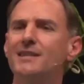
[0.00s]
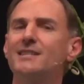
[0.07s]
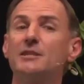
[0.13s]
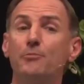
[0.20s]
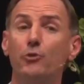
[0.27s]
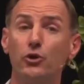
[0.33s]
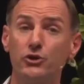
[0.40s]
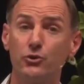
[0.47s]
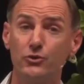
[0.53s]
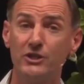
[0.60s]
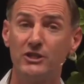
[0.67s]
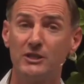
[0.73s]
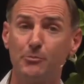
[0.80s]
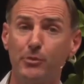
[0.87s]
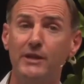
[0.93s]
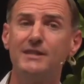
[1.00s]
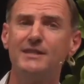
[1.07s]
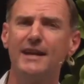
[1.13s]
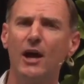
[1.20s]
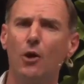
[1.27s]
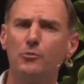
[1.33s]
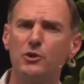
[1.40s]
spiritual disciplines
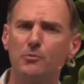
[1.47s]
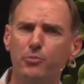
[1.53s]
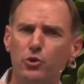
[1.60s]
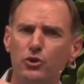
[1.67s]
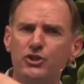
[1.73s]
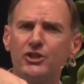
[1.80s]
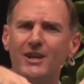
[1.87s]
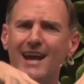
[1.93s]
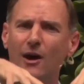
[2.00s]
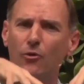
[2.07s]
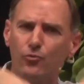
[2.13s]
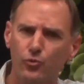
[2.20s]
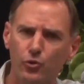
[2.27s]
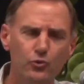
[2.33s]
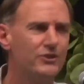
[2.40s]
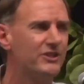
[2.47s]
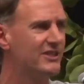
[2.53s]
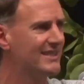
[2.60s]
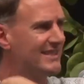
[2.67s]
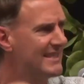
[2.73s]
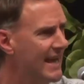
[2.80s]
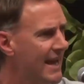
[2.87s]
that help to push our roots
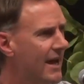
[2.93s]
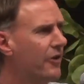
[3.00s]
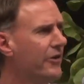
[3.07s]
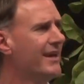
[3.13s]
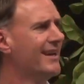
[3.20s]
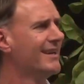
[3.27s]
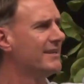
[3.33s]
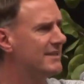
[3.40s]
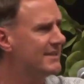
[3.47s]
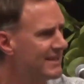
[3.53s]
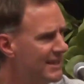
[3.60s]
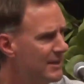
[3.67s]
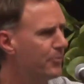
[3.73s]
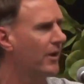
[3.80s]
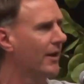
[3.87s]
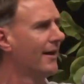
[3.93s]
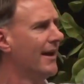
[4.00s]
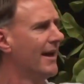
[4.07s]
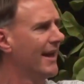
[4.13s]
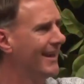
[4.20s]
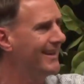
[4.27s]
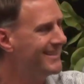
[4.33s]
down deeper
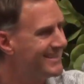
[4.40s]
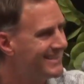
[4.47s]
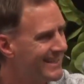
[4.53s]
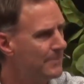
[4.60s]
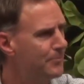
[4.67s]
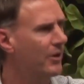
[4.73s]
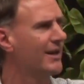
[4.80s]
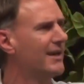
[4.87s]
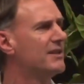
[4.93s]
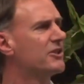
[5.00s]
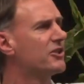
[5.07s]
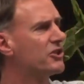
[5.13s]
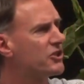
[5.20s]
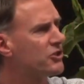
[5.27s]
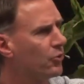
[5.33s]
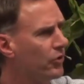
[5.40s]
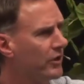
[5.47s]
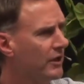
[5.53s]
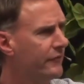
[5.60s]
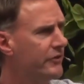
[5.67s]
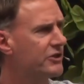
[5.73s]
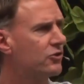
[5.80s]
and deeper into the
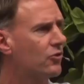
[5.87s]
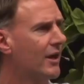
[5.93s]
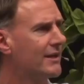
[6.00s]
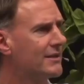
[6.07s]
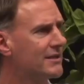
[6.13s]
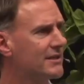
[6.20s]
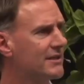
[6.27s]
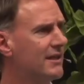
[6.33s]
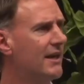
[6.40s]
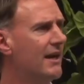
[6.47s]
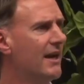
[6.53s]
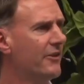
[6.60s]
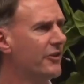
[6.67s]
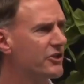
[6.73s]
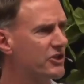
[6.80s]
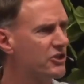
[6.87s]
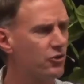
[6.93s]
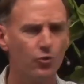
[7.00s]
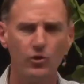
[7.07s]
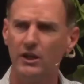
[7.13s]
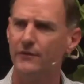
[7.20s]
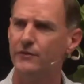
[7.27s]
soil of His grace, the
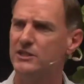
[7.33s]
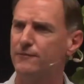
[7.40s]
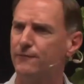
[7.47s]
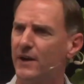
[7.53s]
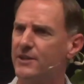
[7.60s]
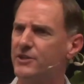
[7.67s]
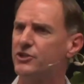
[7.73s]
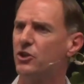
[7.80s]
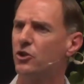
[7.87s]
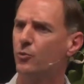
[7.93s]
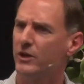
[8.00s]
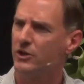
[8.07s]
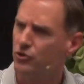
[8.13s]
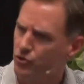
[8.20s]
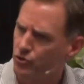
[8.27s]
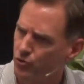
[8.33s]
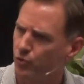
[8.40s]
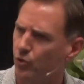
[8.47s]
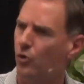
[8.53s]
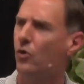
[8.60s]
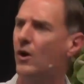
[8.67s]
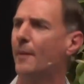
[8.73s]
soil of His faith, so that we
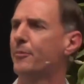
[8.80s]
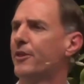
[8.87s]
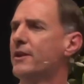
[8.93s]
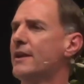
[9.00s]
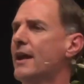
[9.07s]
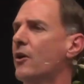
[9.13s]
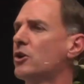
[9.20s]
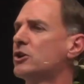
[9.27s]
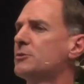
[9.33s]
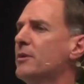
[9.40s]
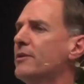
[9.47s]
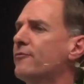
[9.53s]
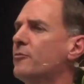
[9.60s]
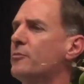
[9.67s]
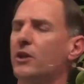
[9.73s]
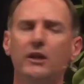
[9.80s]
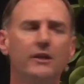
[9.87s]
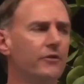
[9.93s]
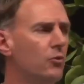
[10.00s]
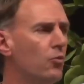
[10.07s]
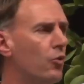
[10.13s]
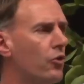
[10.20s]
draw up the nourishment from the
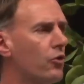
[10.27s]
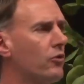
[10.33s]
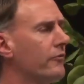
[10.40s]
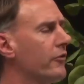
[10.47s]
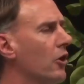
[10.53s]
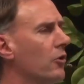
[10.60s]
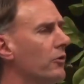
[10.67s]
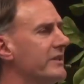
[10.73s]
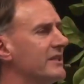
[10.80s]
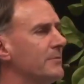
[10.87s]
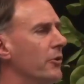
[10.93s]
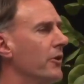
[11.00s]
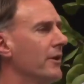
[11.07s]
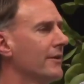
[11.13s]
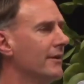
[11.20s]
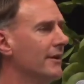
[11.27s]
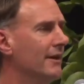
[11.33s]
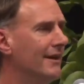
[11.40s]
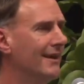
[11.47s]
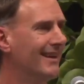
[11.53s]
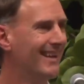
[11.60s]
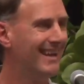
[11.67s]
living water of the Holy Spirit.
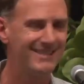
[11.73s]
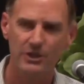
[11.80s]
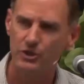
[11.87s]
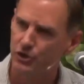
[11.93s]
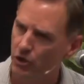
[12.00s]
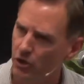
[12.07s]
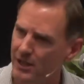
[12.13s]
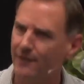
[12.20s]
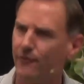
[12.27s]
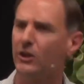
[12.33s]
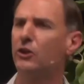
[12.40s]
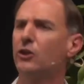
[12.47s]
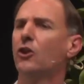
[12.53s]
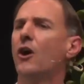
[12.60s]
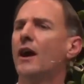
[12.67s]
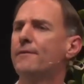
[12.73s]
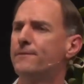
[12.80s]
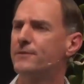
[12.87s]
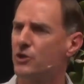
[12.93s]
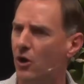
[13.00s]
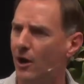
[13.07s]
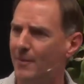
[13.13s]
That's the journey of a
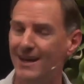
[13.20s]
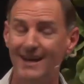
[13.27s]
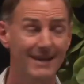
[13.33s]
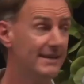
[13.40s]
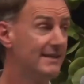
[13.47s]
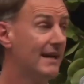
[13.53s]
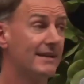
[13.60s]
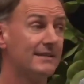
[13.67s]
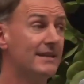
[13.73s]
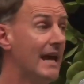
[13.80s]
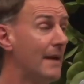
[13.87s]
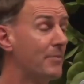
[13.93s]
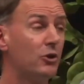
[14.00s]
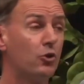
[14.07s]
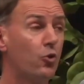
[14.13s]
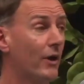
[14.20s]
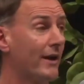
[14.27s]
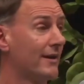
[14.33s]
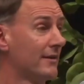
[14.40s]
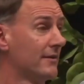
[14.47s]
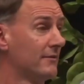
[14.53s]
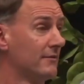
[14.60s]
lifetime. It doesn't happen quick.